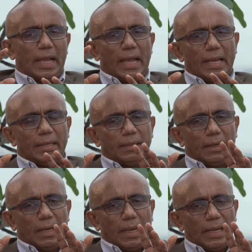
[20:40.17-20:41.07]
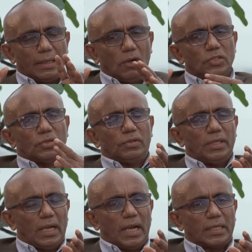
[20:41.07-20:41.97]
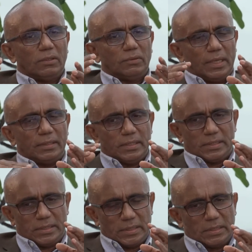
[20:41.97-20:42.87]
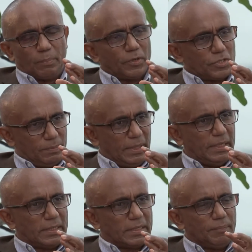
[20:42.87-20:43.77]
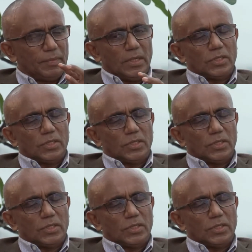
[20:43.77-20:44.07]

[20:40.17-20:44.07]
And also they argue that this is the possibility.